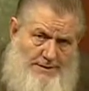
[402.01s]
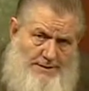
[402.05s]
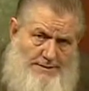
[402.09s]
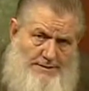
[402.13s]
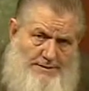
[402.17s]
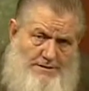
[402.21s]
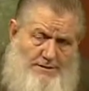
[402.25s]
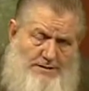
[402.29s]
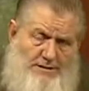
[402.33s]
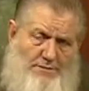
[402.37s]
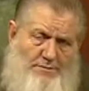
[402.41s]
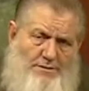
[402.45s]

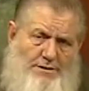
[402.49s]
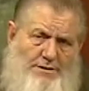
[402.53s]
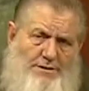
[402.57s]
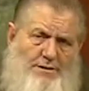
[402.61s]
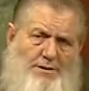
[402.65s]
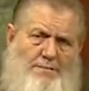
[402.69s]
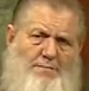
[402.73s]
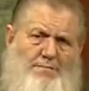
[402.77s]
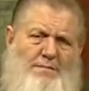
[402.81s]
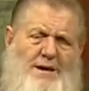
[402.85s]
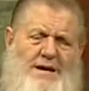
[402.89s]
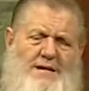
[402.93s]
some of
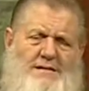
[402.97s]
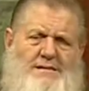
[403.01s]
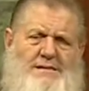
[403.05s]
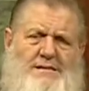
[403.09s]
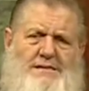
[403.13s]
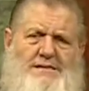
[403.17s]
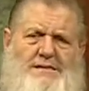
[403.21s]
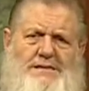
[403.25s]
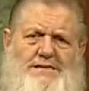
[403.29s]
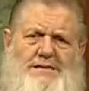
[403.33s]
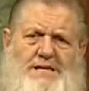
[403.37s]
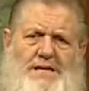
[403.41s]
the
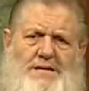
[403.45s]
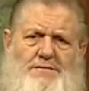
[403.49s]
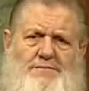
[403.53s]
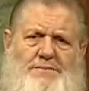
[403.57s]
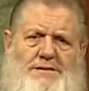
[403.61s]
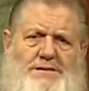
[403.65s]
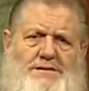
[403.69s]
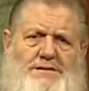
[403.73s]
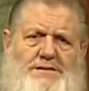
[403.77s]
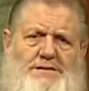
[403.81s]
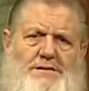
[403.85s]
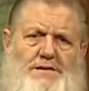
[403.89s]
amazing
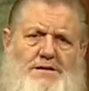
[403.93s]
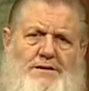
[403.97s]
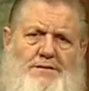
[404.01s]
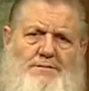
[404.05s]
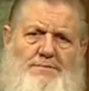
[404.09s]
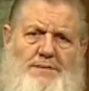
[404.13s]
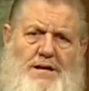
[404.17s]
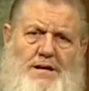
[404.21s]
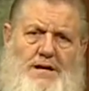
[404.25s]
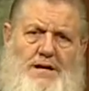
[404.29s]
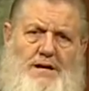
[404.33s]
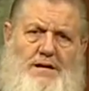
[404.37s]
statements that are
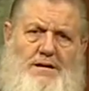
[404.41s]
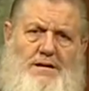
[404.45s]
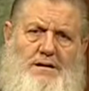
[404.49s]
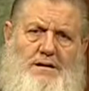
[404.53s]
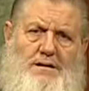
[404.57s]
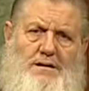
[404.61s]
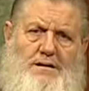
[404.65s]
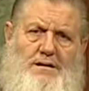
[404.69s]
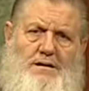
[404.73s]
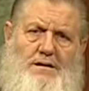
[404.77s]
made